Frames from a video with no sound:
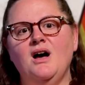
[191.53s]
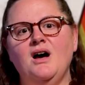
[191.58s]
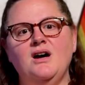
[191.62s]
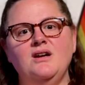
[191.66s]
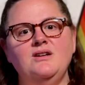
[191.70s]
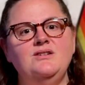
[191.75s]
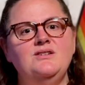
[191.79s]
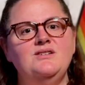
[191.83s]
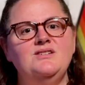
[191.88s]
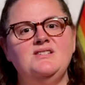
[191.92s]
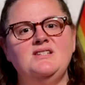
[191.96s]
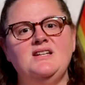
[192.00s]

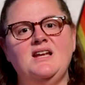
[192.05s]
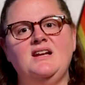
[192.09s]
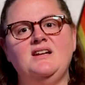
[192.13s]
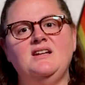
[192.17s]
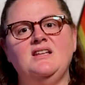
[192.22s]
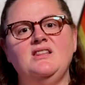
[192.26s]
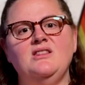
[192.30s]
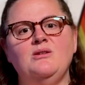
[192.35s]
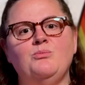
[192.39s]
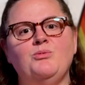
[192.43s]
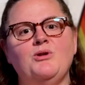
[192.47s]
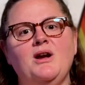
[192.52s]

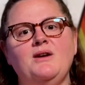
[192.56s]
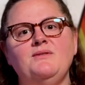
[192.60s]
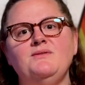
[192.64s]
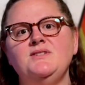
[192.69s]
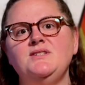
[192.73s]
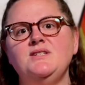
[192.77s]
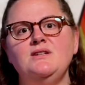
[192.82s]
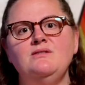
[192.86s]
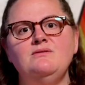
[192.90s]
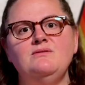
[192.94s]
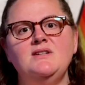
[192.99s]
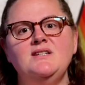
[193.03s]
Understanding the
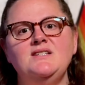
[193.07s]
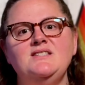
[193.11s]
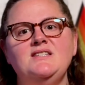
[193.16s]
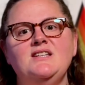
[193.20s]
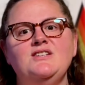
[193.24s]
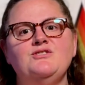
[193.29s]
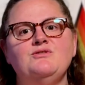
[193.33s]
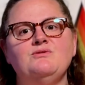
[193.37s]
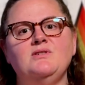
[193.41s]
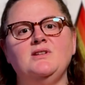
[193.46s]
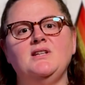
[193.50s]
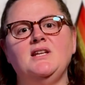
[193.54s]
privacy risk
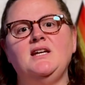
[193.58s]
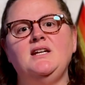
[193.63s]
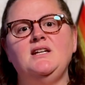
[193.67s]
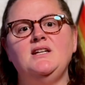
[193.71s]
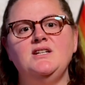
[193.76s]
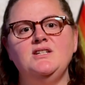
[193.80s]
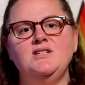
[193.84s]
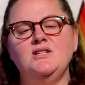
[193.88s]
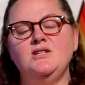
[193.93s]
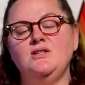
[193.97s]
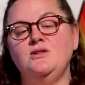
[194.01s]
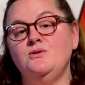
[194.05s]
that's
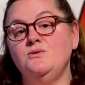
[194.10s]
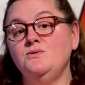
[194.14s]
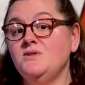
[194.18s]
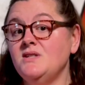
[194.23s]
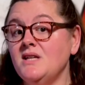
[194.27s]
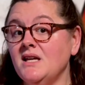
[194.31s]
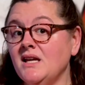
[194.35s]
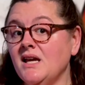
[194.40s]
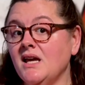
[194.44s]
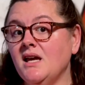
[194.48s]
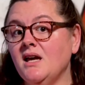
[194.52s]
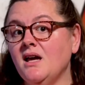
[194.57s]
related to
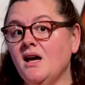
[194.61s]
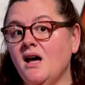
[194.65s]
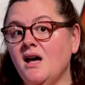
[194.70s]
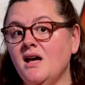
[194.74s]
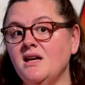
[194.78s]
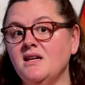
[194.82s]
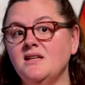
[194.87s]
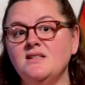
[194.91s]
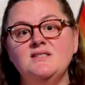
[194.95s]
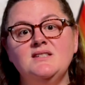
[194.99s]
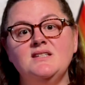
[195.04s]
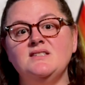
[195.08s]
using
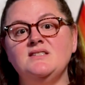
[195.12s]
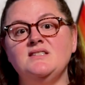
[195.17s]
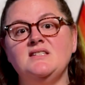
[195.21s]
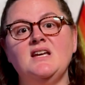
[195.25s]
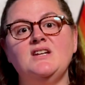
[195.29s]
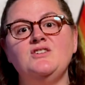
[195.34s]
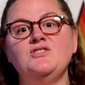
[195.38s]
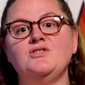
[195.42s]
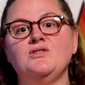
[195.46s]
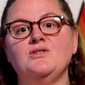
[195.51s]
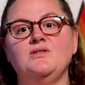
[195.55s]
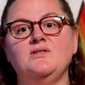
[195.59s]
AI is
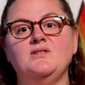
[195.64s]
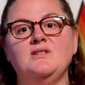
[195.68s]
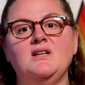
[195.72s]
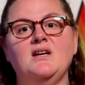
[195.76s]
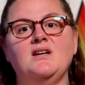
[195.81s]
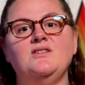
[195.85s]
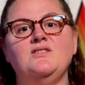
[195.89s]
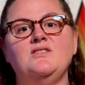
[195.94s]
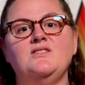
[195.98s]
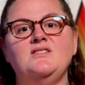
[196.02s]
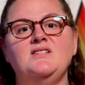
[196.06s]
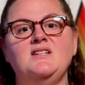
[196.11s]
essential to
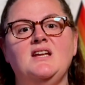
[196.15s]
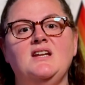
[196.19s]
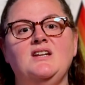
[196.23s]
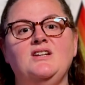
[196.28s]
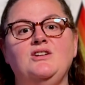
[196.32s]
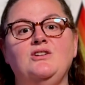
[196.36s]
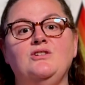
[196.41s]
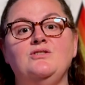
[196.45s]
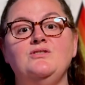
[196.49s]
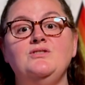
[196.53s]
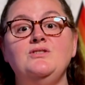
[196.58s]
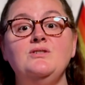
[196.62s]
understanding
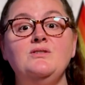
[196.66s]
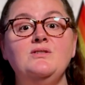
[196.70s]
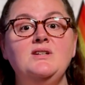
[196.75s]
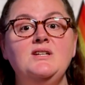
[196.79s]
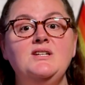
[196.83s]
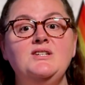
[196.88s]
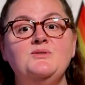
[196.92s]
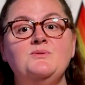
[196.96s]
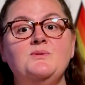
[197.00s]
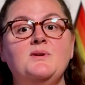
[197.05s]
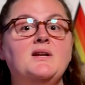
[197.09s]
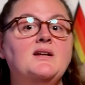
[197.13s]
your
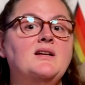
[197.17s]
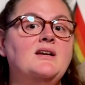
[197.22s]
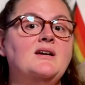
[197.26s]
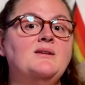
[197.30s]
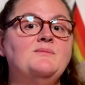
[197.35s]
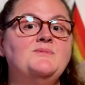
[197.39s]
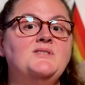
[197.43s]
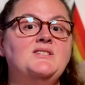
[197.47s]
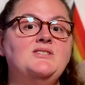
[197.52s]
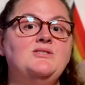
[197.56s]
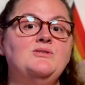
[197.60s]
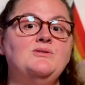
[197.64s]
duties when it
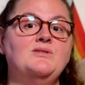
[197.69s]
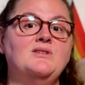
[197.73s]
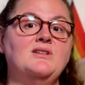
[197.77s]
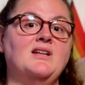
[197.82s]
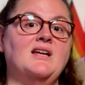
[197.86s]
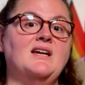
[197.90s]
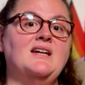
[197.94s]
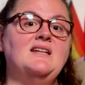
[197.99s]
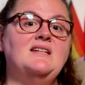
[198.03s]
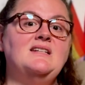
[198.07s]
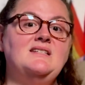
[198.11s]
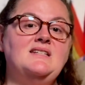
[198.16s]
comes to
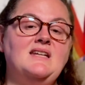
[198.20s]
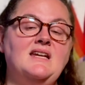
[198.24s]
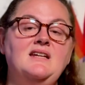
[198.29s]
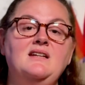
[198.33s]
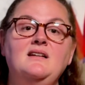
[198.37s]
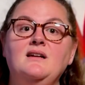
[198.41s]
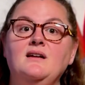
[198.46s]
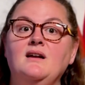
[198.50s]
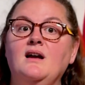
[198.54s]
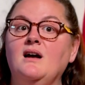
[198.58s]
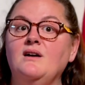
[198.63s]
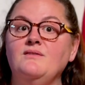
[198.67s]
client
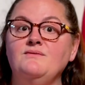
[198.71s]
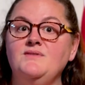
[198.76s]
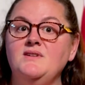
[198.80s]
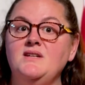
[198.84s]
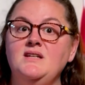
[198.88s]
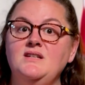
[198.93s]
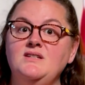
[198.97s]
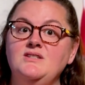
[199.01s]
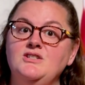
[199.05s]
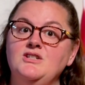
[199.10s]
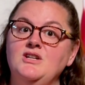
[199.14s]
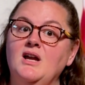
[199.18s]
data
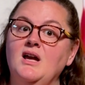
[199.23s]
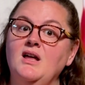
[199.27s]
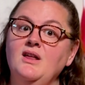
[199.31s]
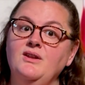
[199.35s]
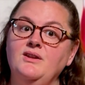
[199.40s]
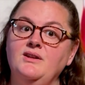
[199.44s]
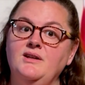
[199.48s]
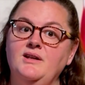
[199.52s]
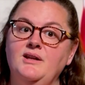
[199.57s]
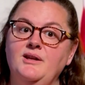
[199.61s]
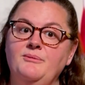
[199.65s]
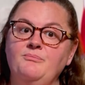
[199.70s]

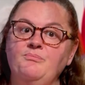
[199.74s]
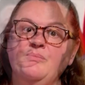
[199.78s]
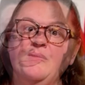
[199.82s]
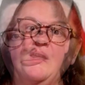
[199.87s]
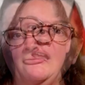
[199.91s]
confidentiality.